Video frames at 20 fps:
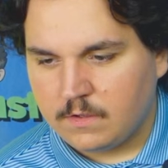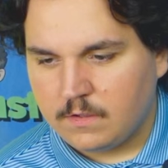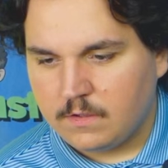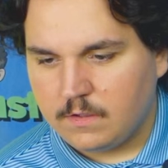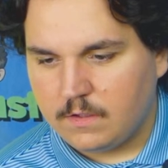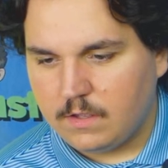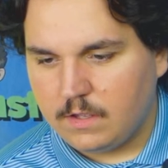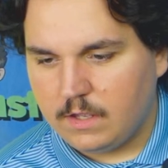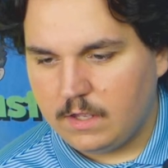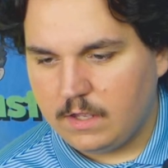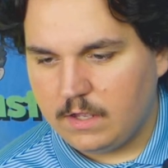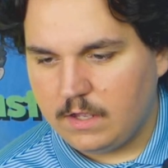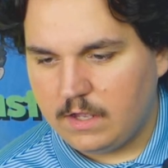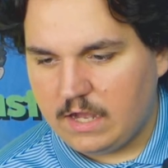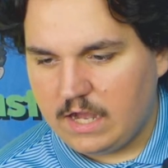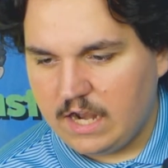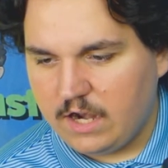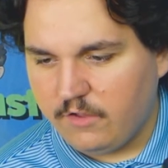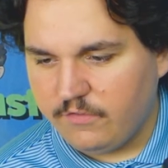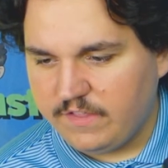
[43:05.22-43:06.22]

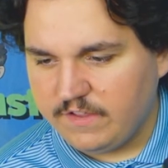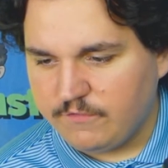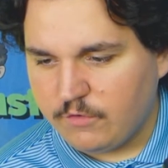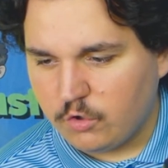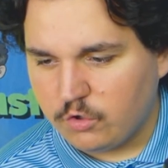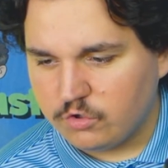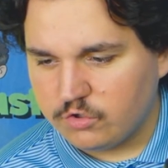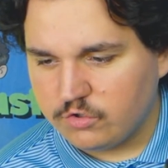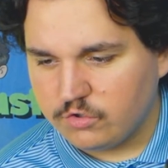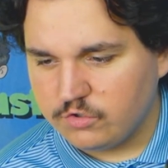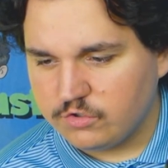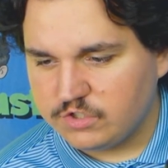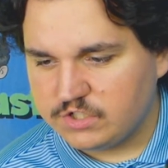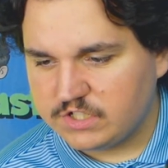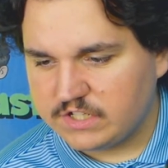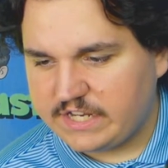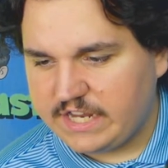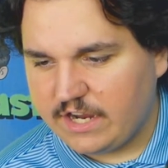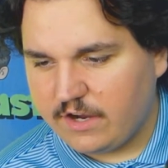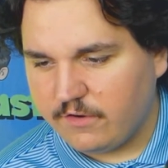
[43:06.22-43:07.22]
I don't think voters
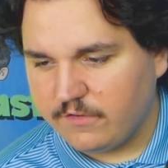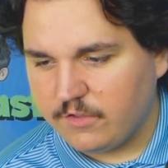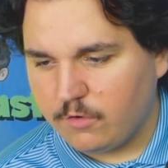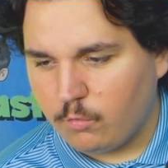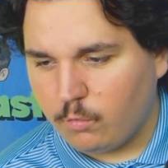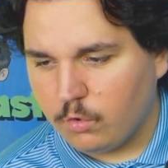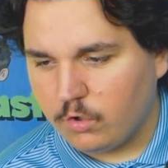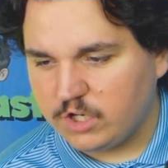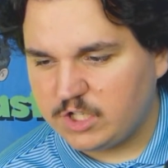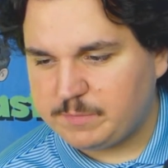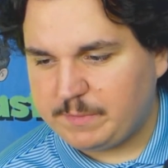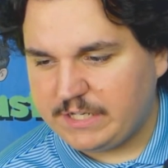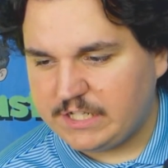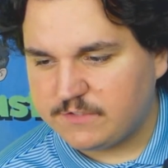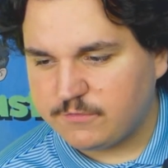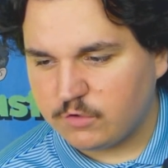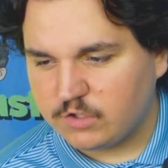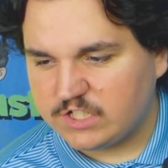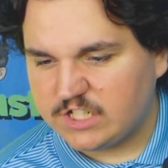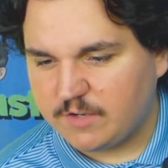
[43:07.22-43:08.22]
care. The work speaks
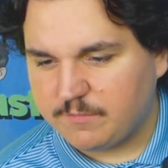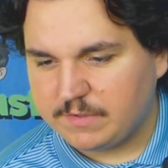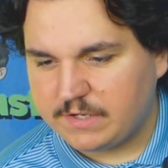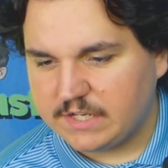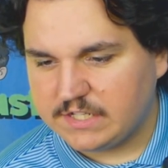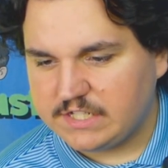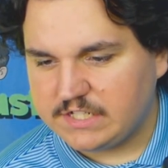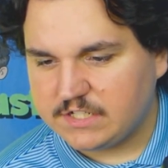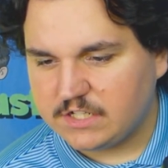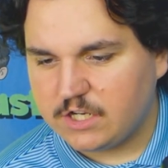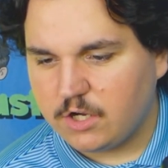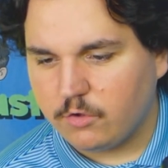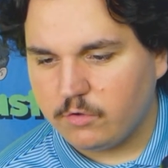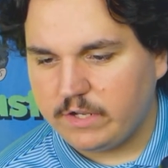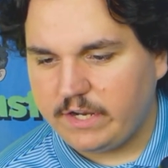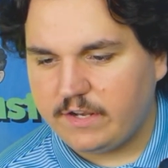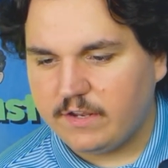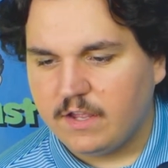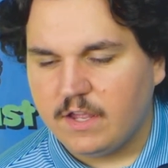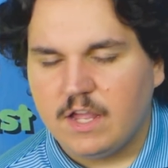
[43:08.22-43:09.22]
for itself because he's a
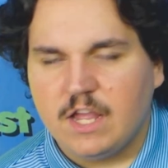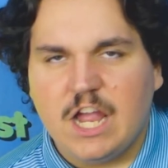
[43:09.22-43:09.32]
co-lead.